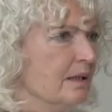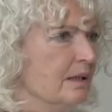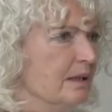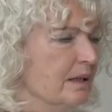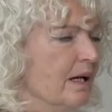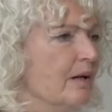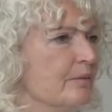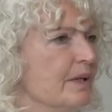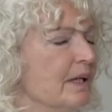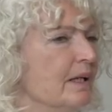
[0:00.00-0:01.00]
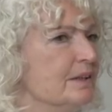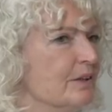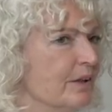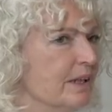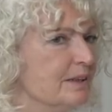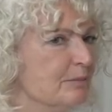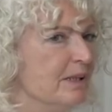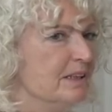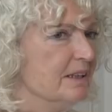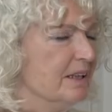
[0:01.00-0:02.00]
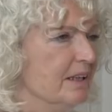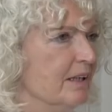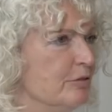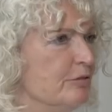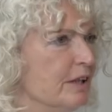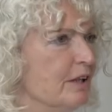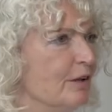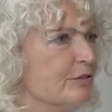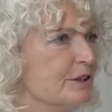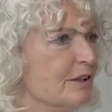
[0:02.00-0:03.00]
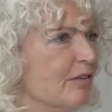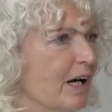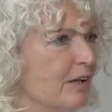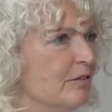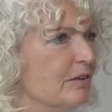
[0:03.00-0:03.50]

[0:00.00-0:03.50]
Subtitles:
Yeah. So it's basically a fear of surviving.